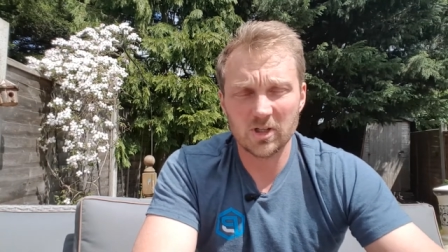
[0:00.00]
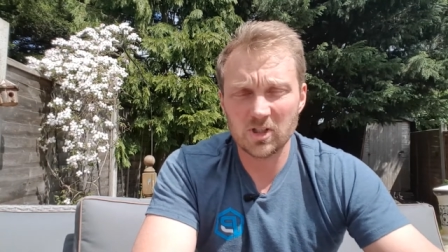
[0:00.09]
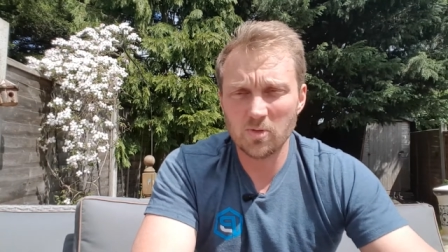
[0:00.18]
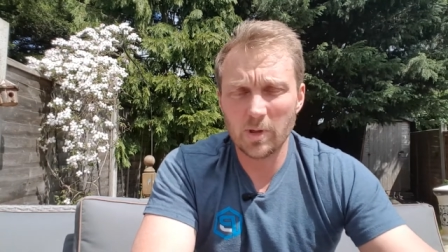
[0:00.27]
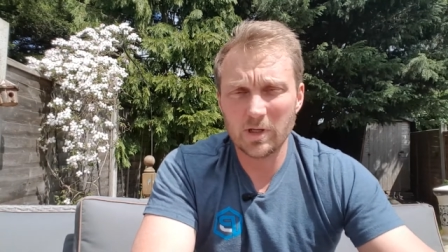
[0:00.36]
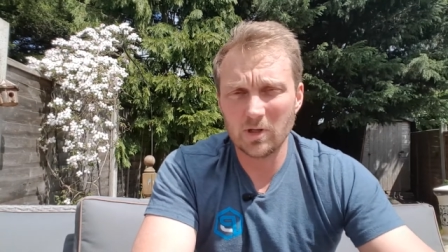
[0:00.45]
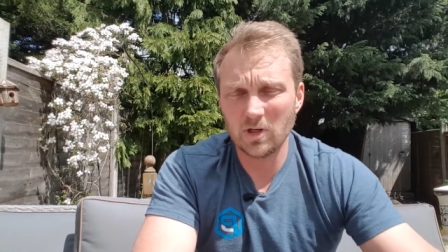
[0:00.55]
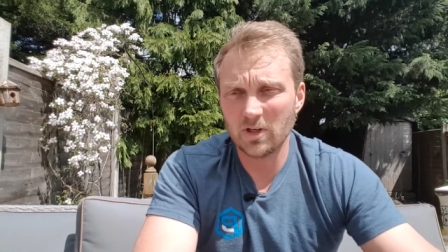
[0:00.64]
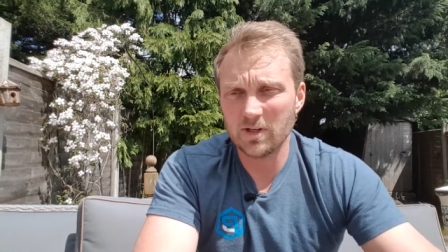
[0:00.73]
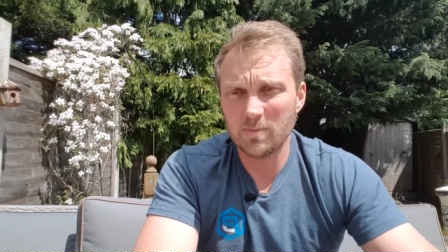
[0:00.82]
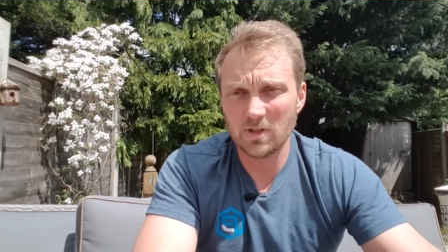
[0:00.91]
I do one
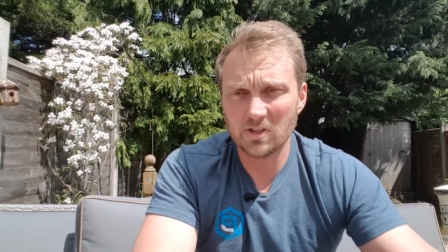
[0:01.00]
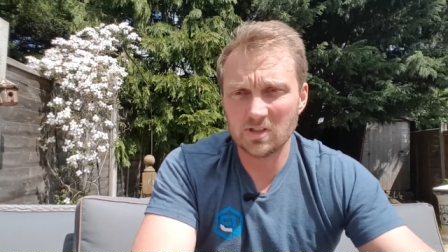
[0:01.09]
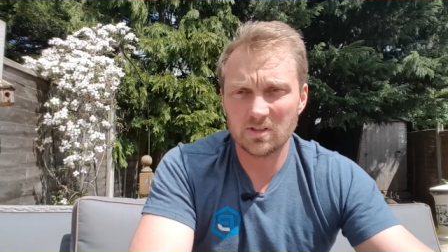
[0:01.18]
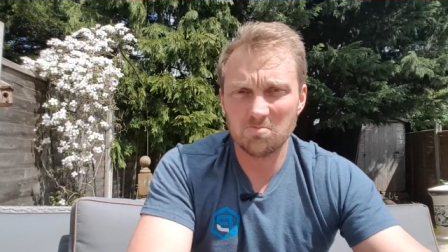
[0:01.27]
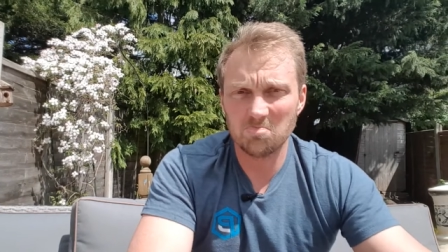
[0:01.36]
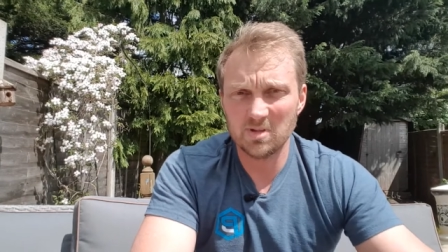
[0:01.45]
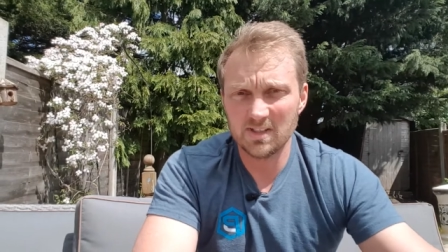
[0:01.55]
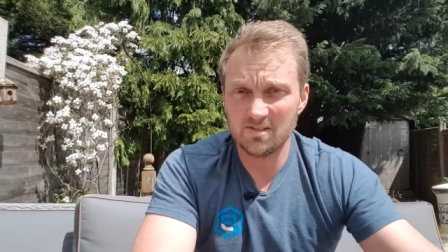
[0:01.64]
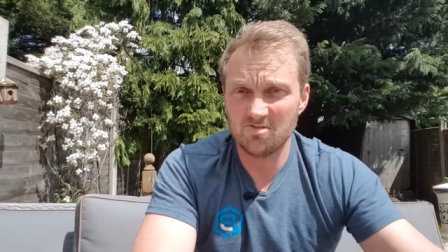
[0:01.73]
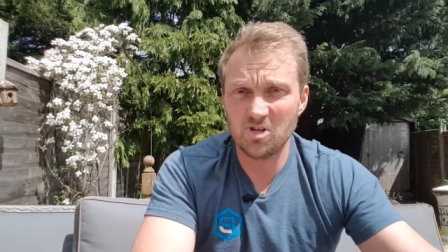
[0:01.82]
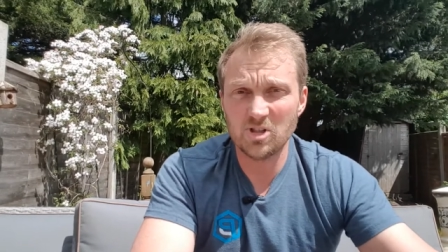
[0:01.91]
online because
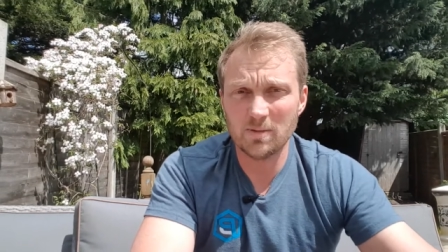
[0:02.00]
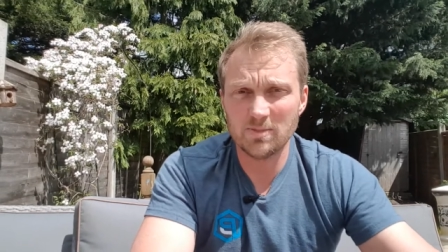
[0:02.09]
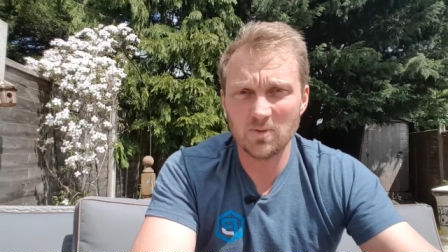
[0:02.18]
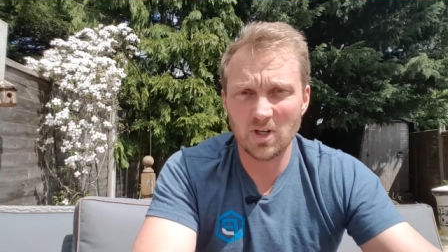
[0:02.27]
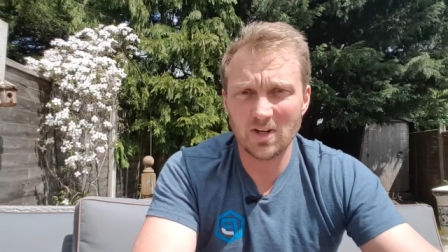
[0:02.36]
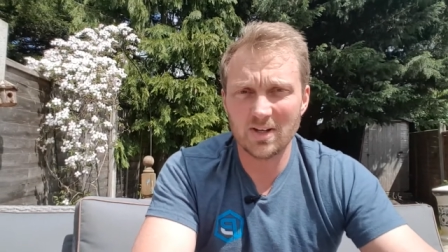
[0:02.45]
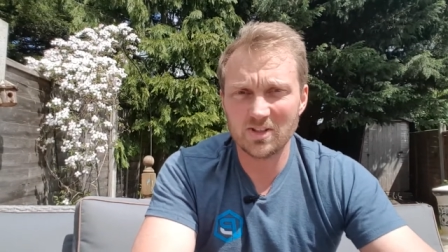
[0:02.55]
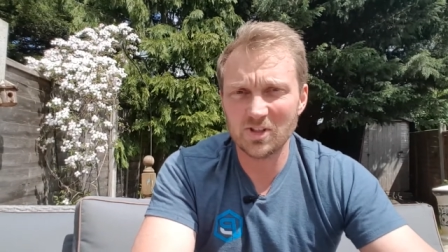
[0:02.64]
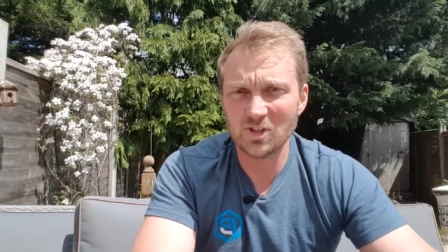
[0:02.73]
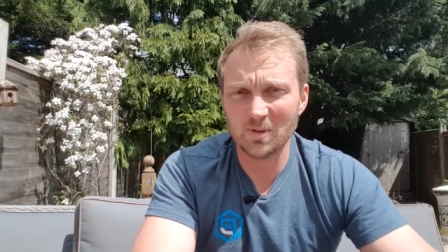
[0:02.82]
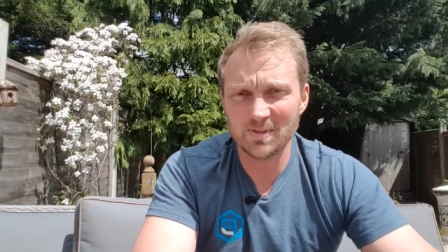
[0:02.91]
it's too tempting when you go out to
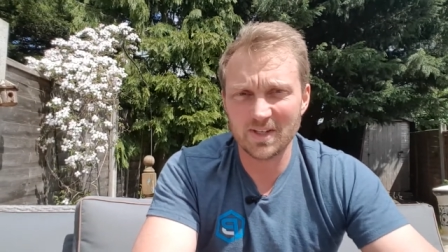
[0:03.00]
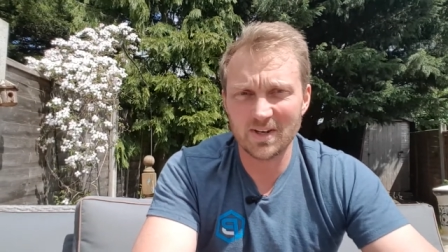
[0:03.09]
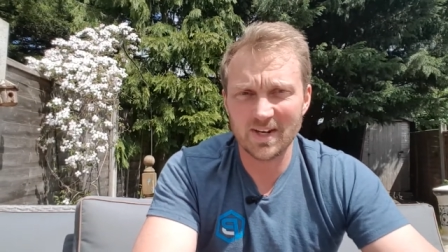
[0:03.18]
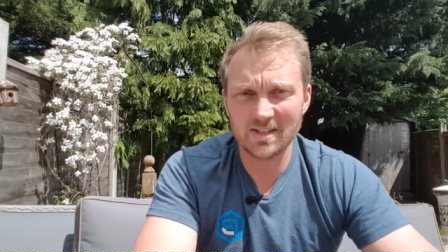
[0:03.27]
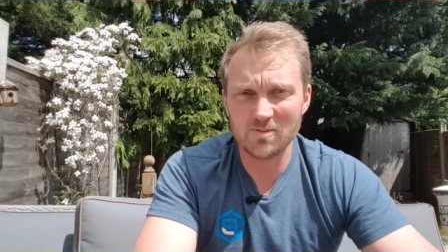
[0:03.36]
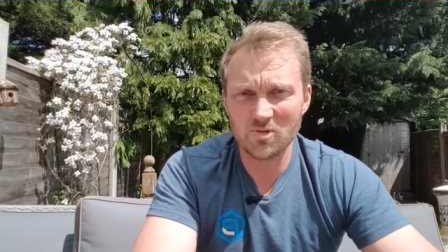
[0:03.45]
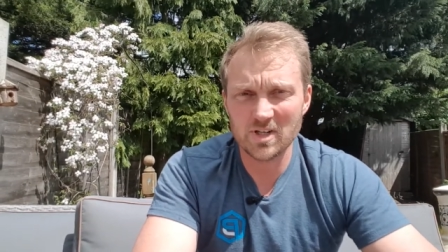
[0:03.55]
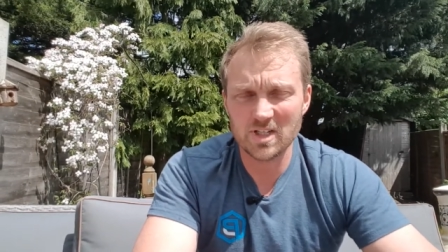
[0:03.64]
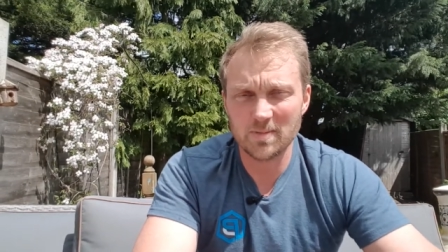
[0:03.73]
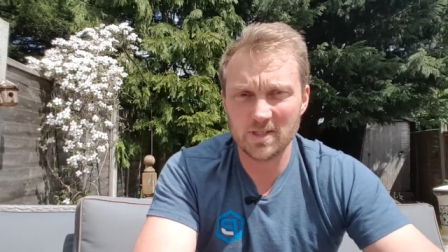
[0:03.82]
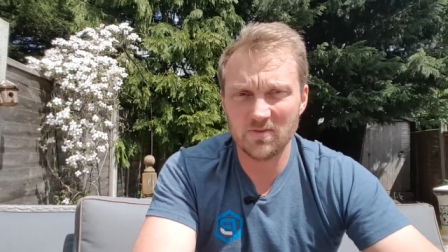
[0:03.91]
the shops to go and get some
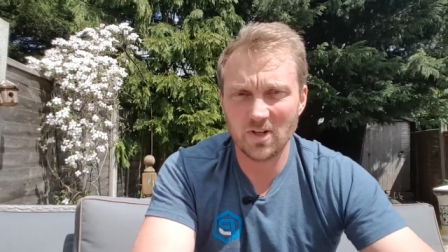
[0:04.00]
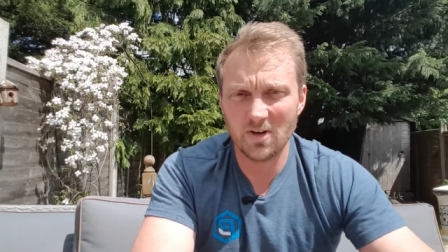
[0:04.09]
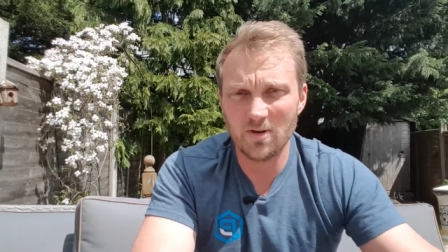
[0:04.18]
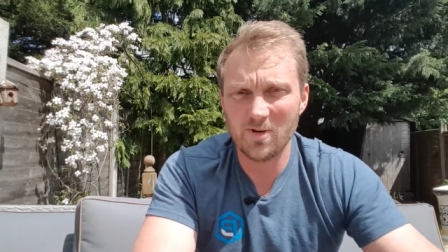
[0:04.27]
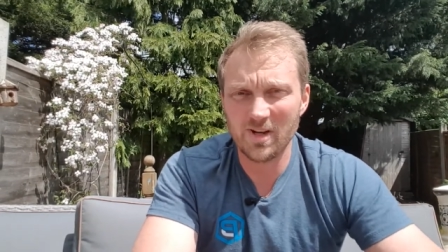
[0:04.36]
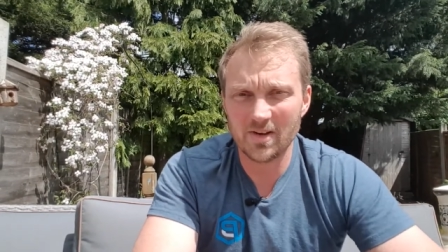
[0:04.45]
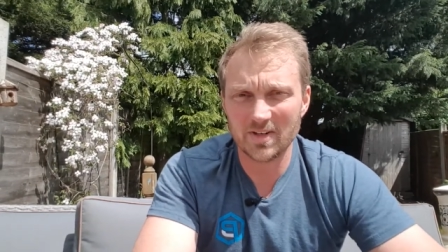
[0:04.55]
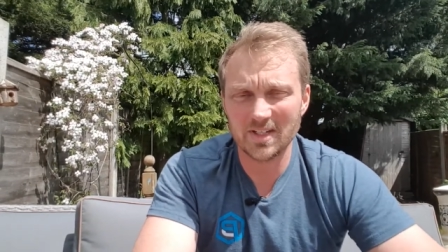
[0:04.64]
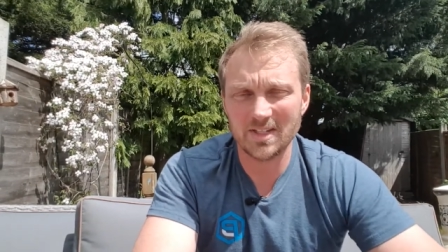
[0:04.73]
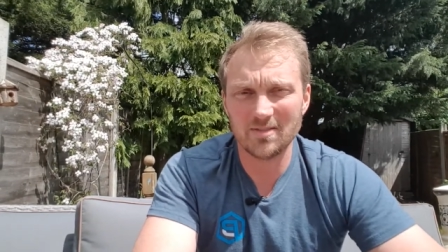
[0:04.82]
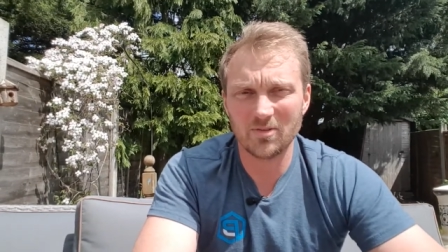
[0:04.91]
treats, especially if you go out when you haven't
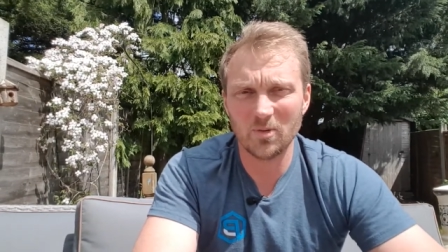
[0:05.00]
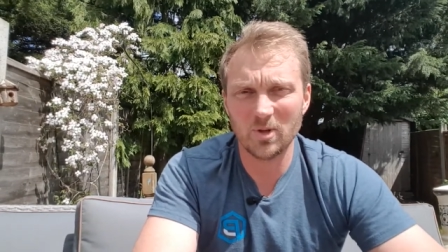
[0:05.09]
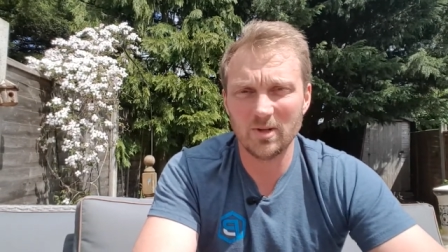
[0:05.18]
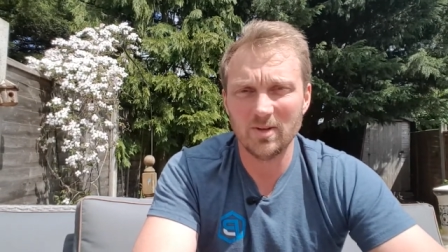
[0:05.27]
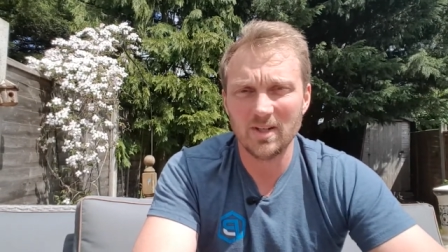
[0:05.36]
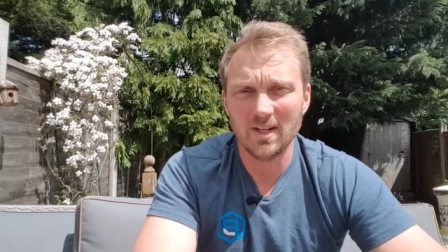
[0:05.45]
eaten for a while.